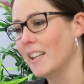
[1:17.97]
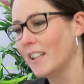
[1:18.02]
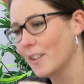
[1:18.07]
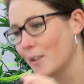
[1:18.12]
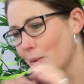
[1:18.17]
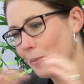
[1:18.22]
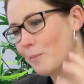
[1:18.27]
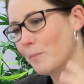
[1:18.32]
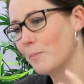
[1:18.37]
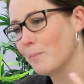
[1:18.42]

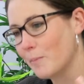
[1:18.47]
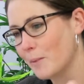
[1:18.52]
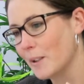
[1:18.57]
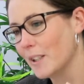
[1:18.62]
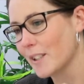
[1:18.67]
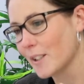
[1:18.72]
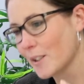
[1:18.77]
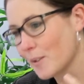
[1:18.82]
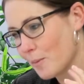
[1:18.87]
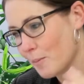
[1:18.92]
inner
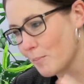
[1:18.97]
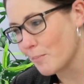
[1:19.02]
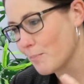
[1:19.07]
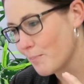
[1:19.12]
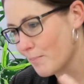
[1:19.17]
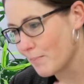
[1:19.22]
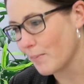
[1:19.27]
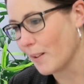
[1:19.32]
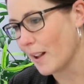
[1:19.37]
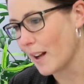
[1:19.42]
wheels were
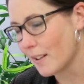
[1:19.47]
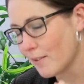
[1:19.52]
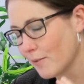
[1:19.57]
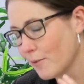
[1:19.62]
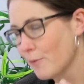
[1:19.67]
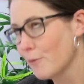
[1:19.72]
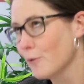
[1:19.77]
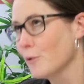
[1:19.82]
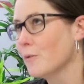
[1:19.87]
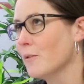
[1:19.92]
like
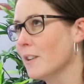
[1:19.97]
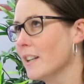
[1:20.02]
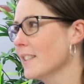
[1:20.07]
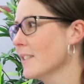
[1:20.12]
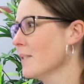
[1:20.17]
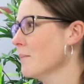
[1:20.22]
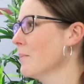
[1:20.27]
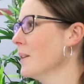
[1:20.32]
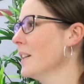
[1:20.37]
fluorescent